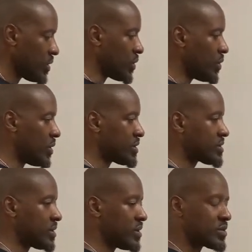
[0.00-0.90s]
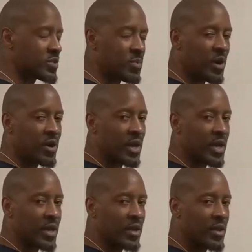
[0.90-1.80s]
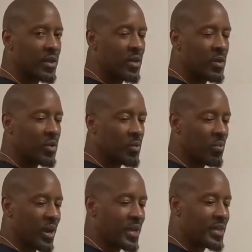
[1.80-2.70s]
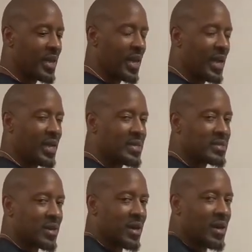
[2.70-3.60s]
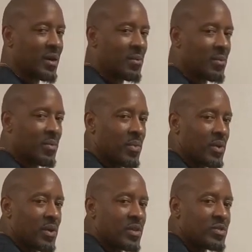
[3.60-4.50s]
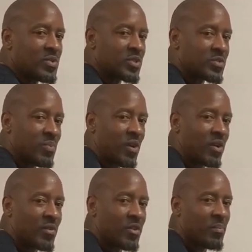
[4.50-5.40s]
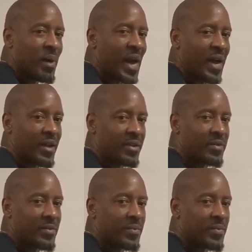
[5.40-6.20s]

You're going to smartly bring the hands up to to the small of your back